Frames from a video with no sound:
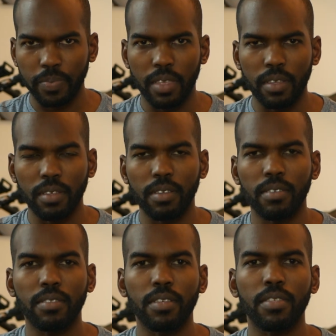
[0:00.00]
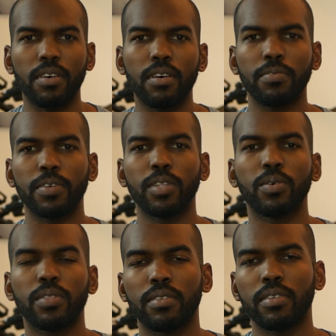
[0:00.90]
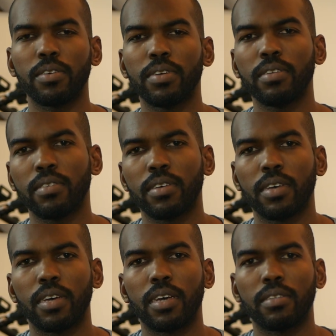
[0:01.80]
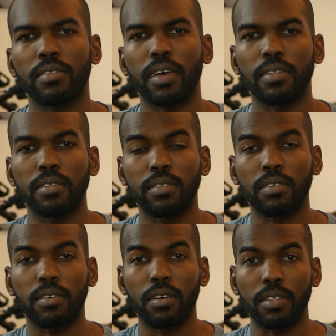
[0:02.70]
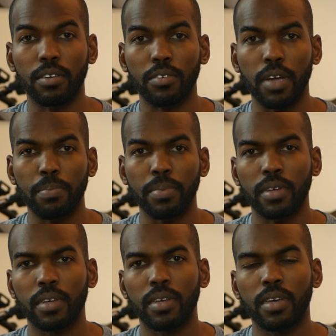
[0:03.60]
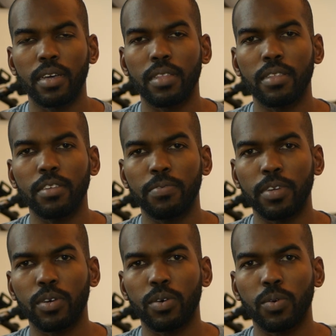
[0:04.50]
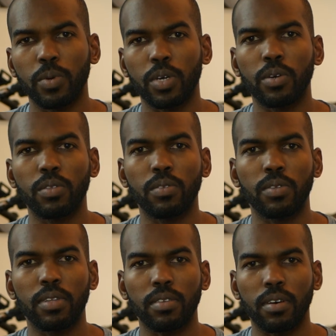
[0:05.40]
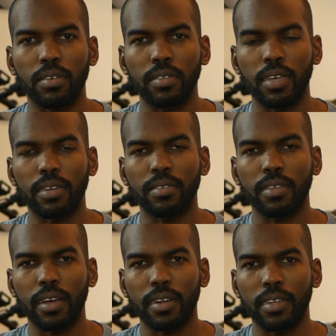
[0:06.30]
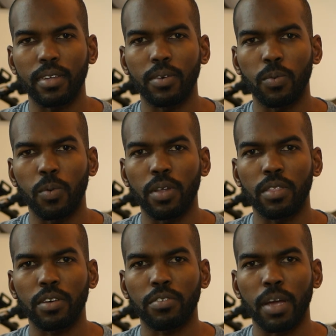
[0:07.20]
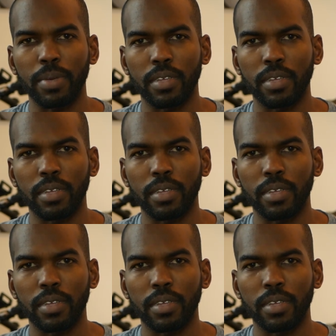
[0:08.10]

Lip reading: This is the third video in the series entitled Cut the Crap. In this video, we're going to discuss exactly what the crap